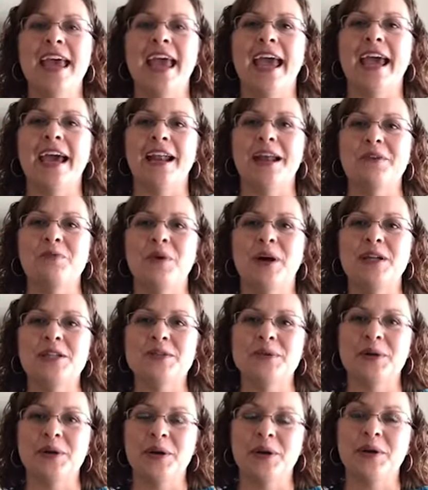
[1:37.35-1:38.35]
and I want
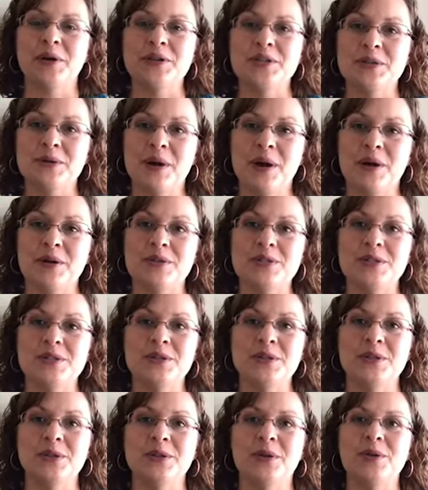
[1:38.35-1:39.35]
to encourage you all
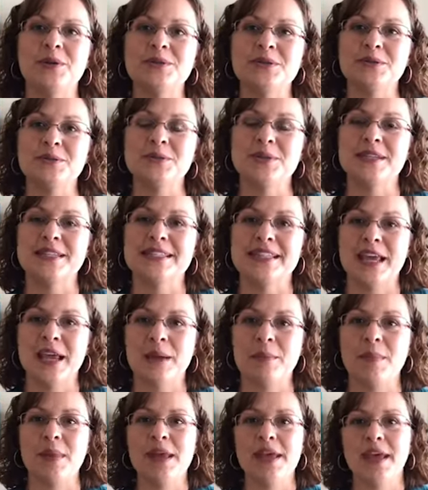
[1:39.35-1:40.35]
to also do the
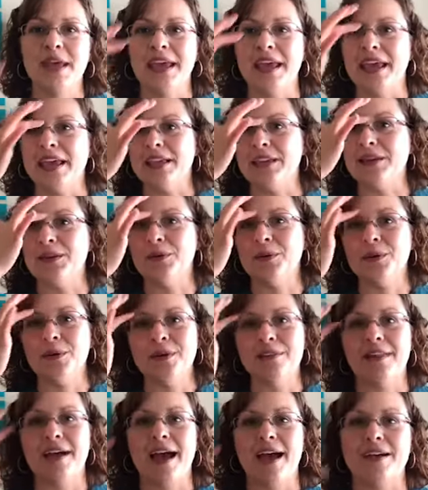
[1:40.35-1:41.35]
same in your
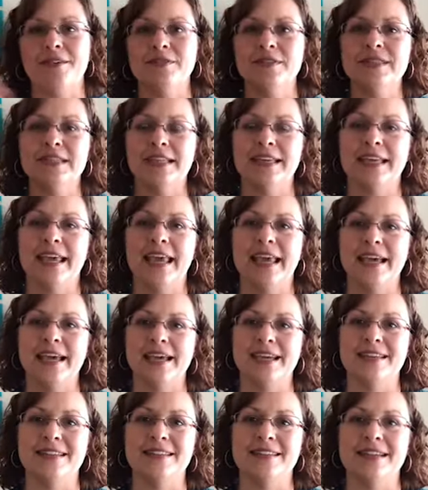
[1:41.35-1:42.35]
lives
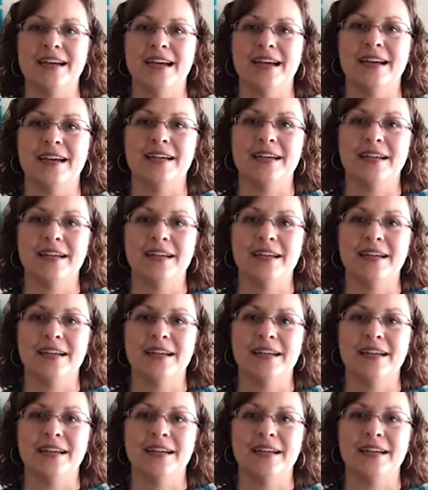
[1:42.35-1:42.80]
and uh,